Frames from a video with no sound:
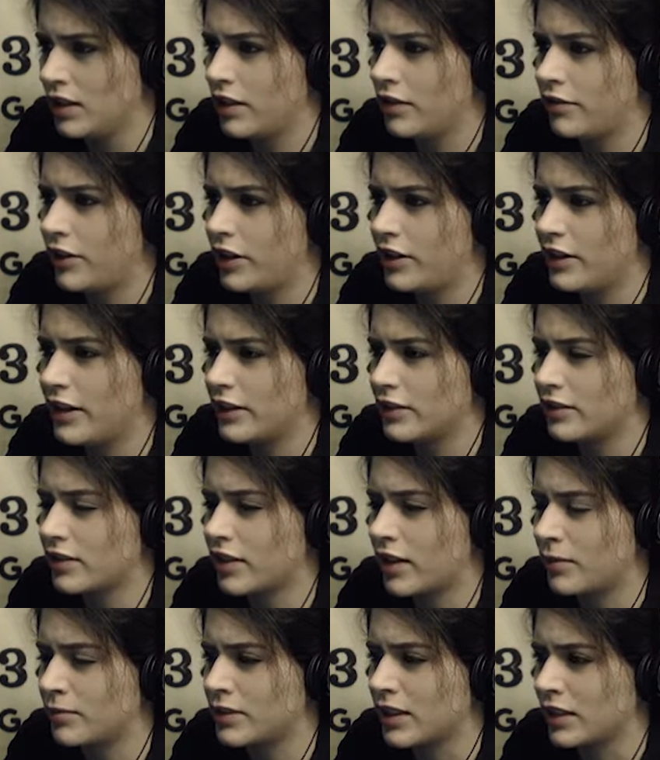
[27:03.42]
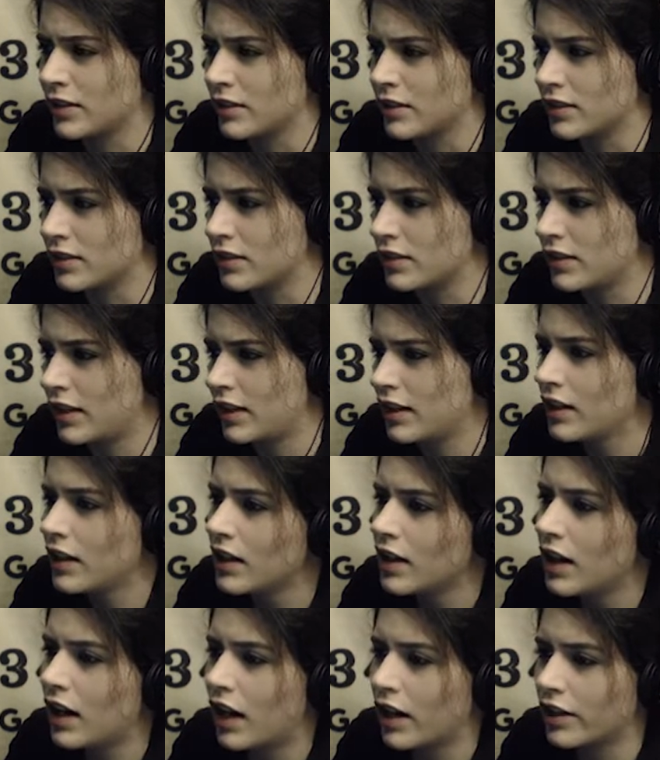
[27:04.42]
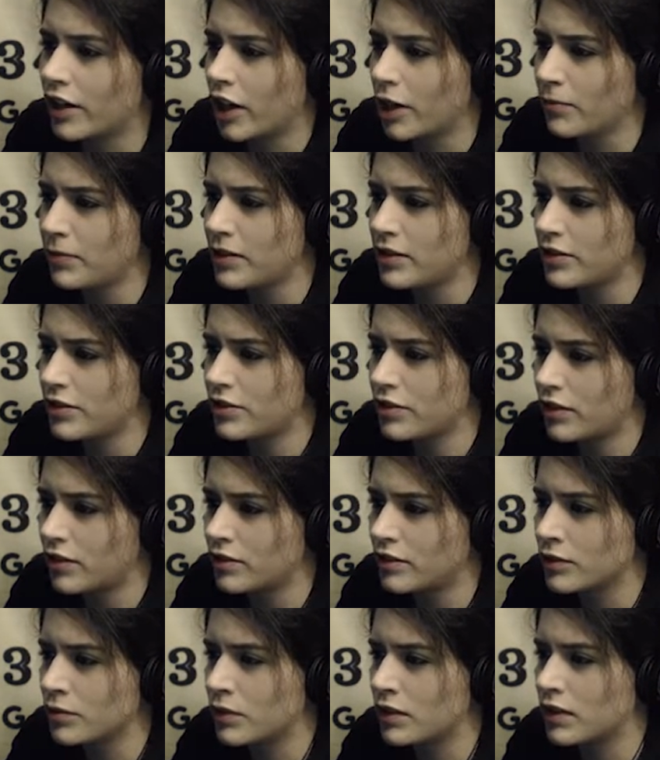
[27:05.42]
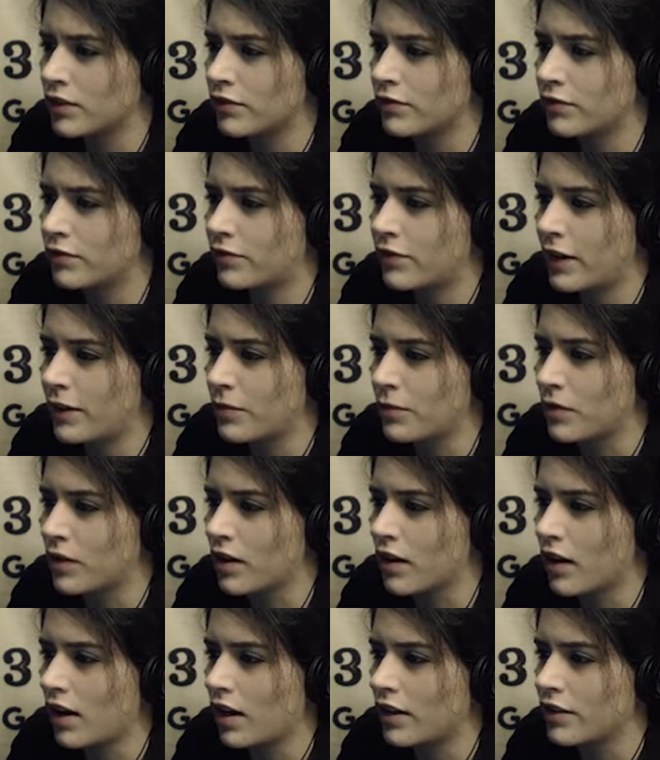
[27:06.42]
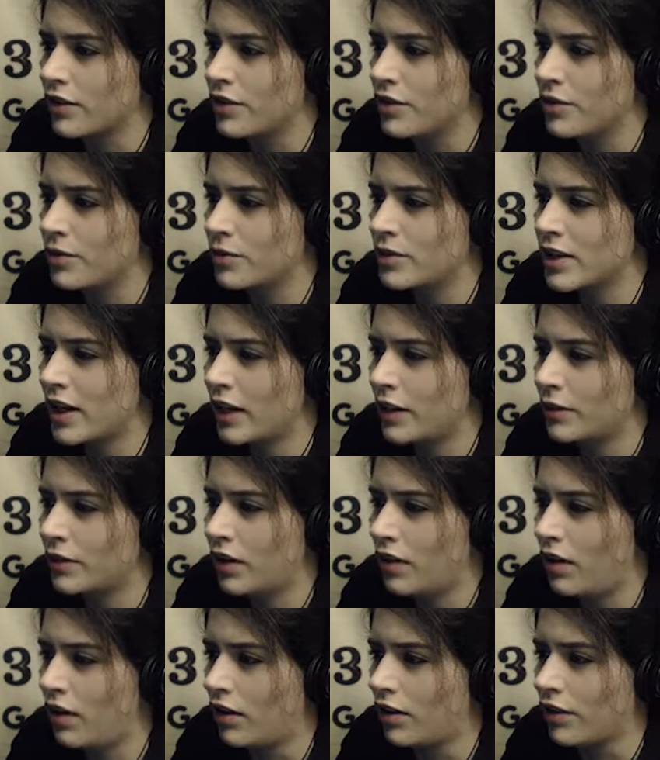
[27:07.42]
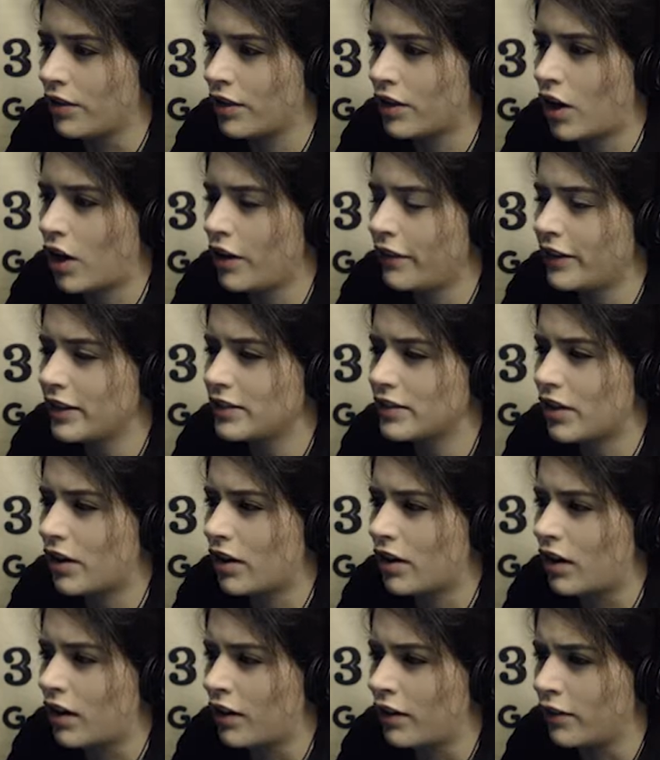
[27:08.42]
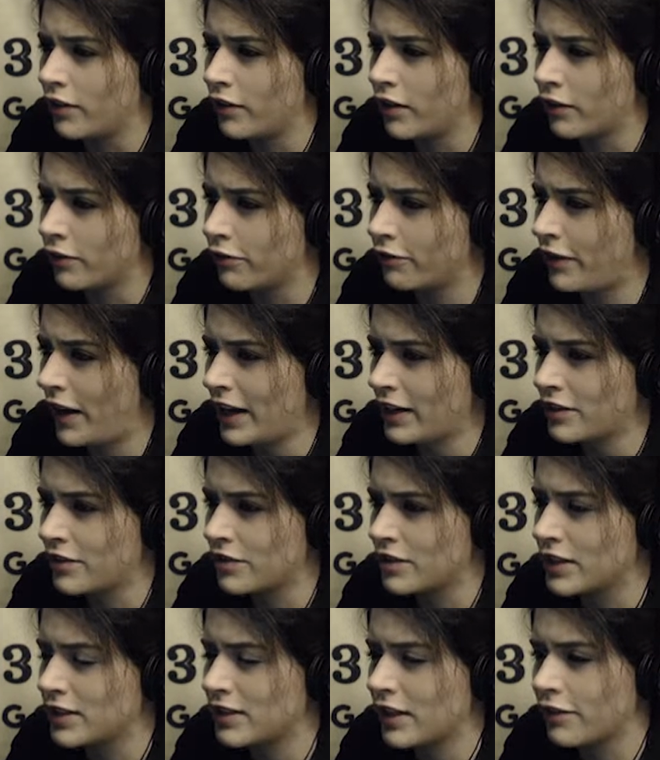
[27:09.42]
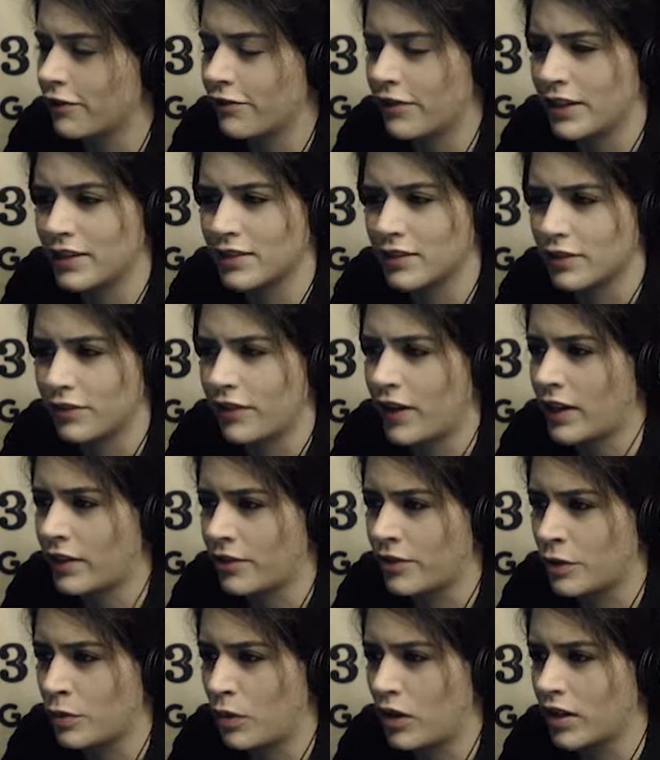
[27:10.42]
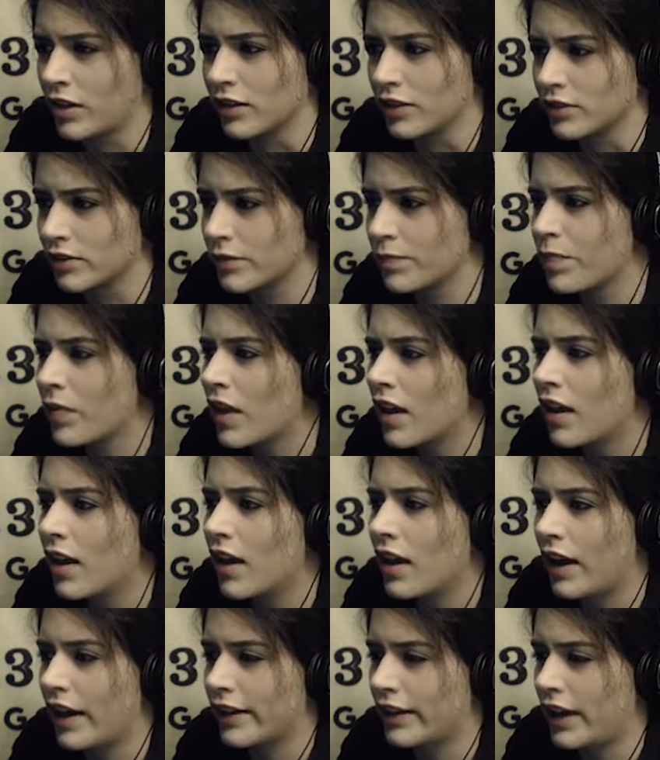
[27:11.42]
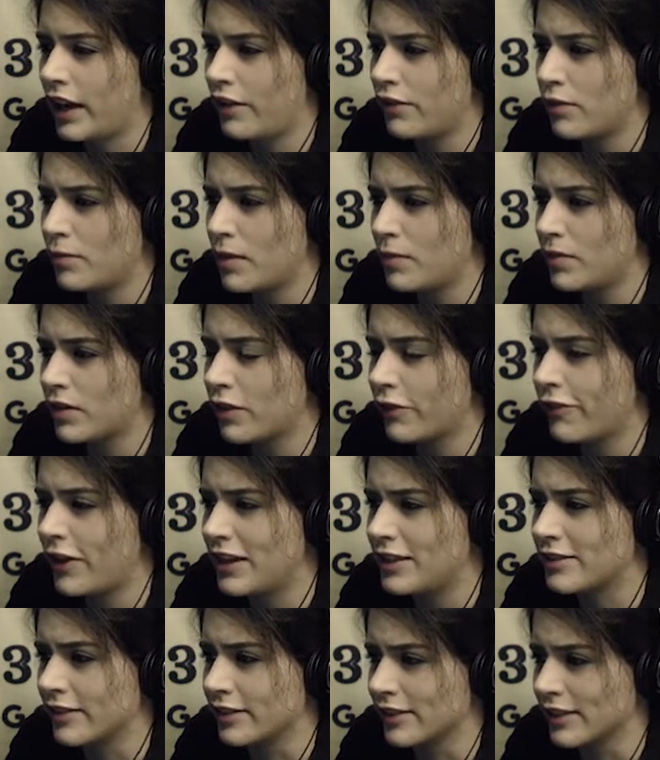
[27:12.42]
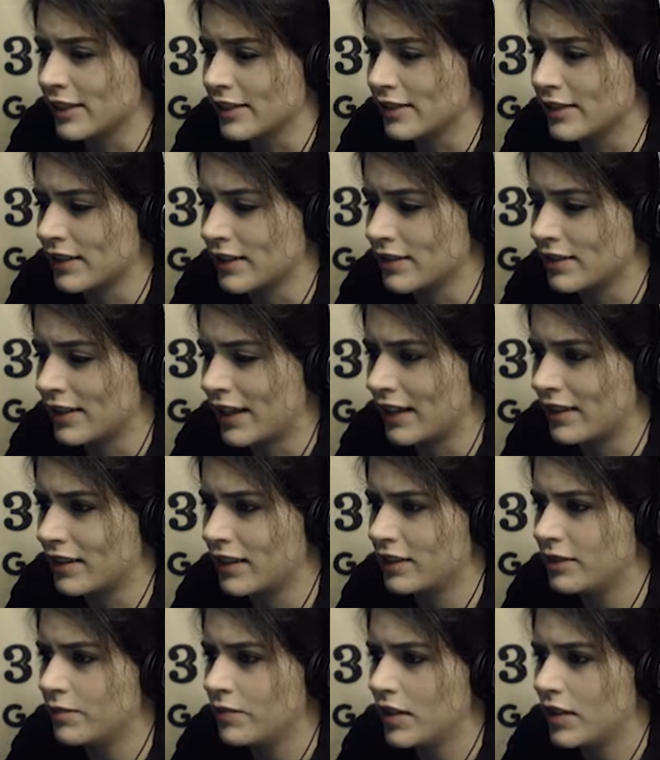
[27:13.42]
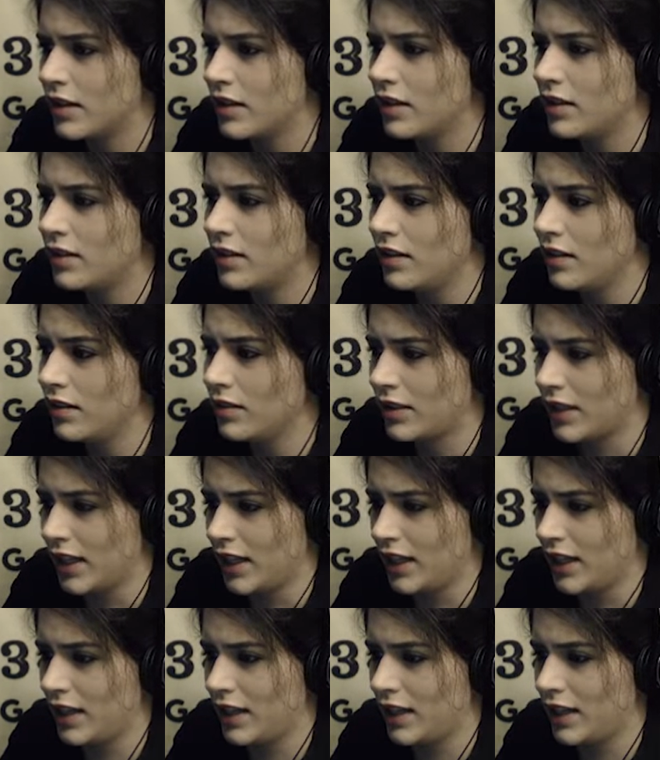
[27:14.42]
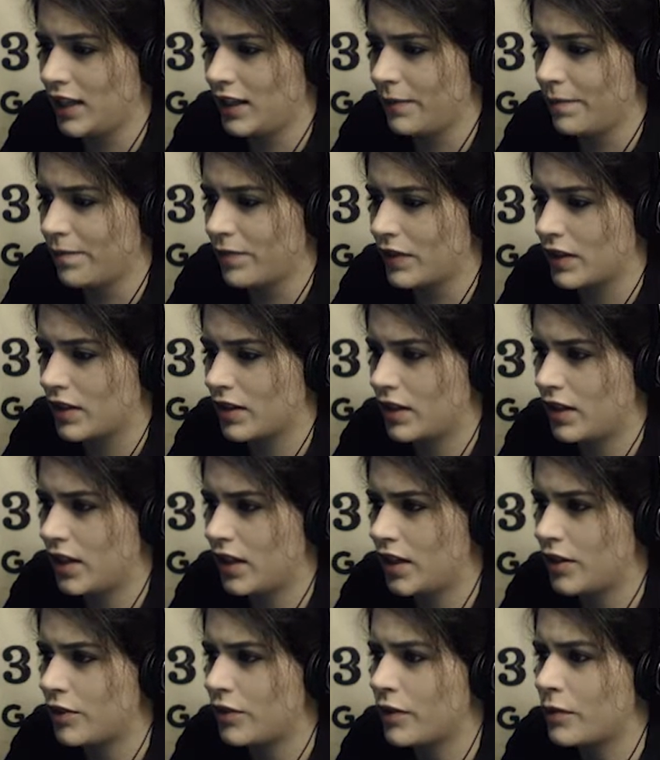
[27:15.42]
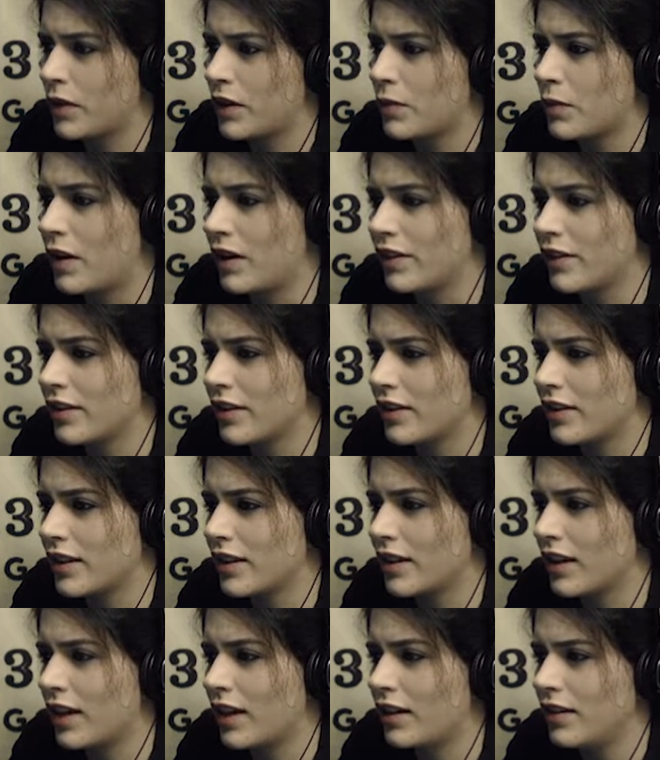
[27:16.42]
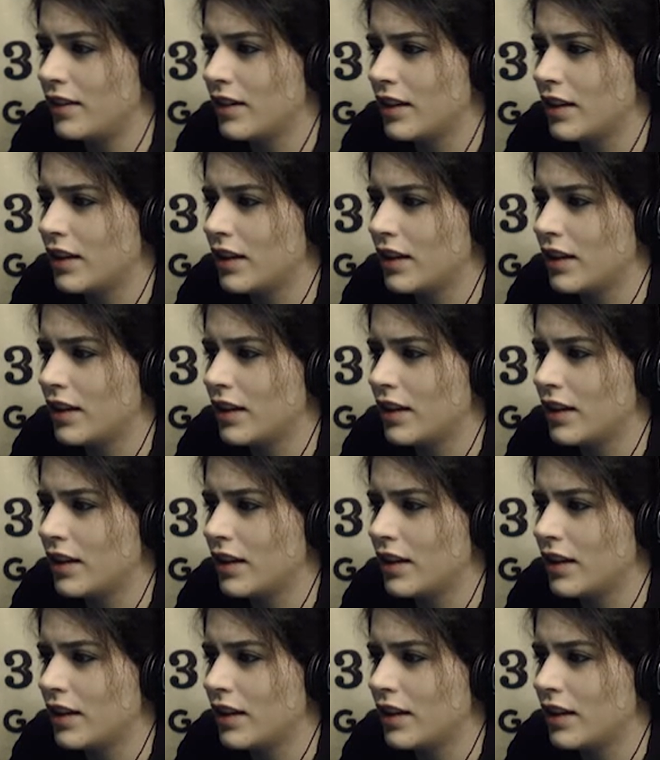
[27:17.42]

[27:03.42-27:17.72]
Fair Nance comes out. A carpenter struggles with the fretwork on a new town hall. The carvings are of factories and faceless factory workers. I can't remember the faces, he says sadly. Okay. Do I want to wander the thing again?